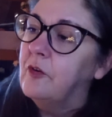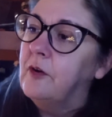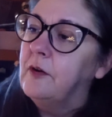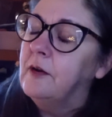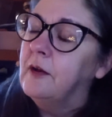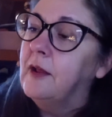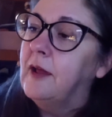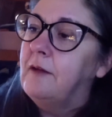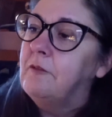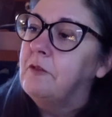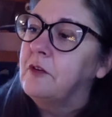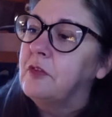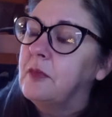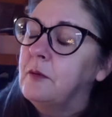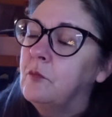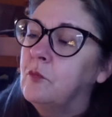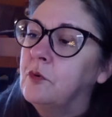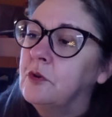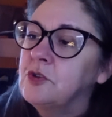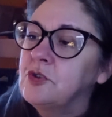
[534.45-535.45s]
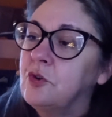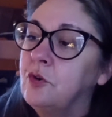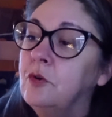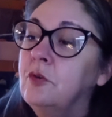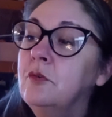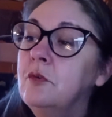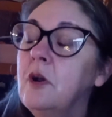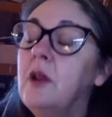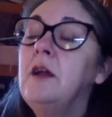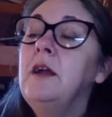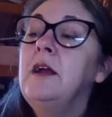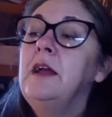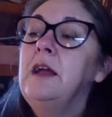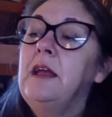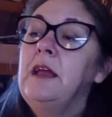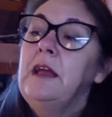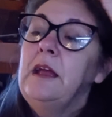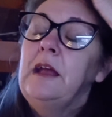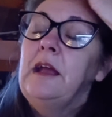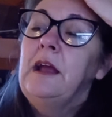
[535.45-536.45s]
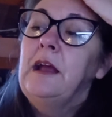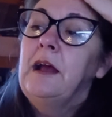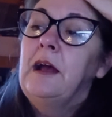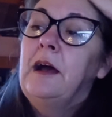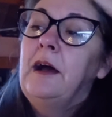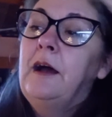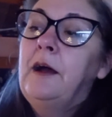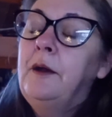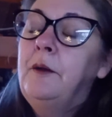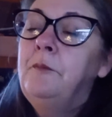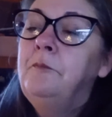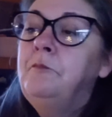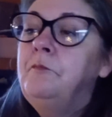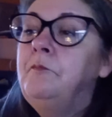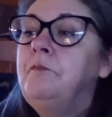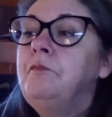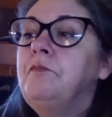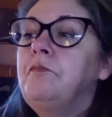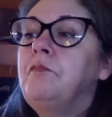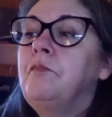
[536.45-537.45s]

and everything was cool. And